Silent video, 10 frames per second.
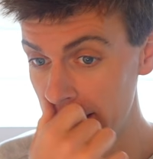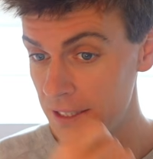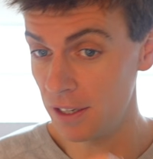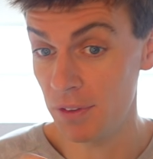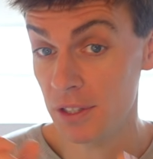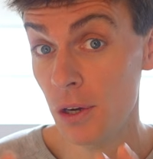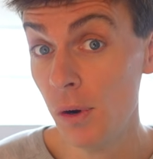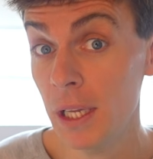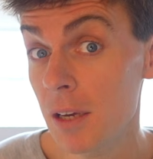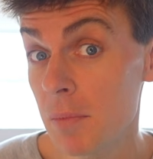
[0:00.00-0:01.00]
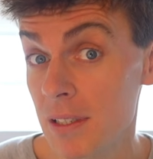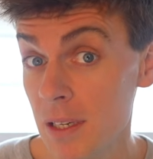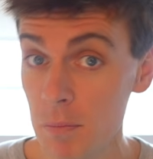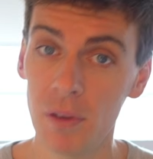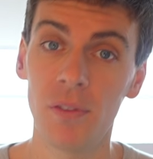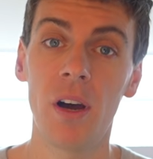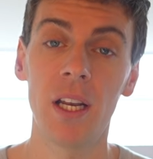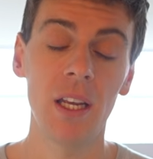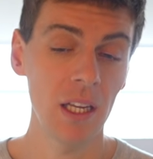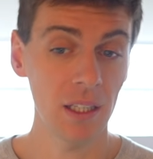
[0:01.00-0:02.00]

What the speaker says: So if the tooling can be simplified,